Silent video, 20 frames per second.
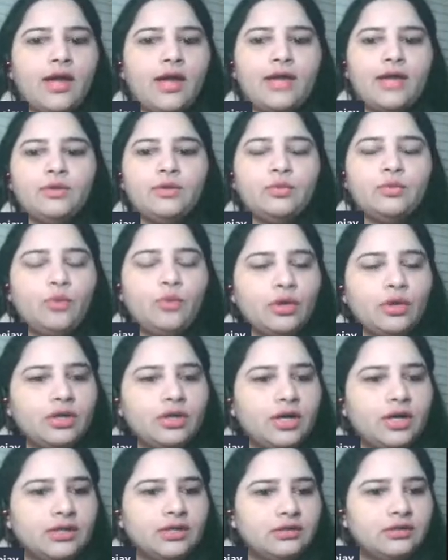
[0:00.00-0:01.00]
and
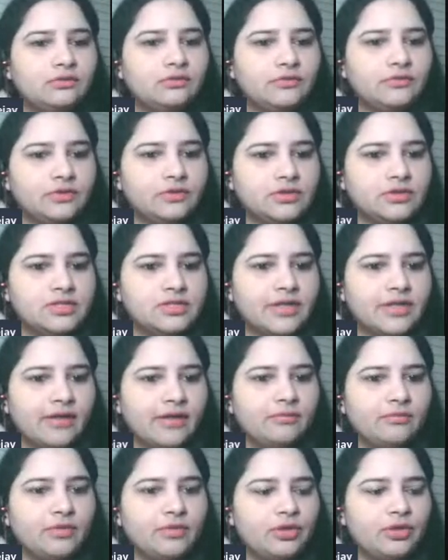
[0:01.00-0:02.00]
what other words
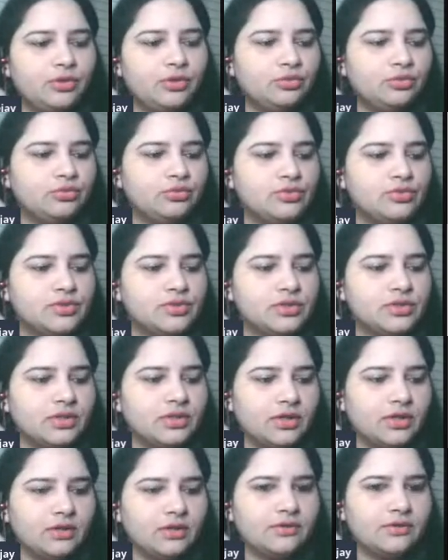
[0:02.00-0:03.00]
can be used
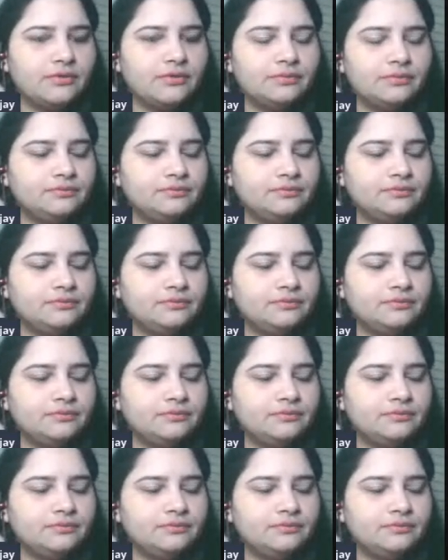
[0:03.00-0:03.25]
here.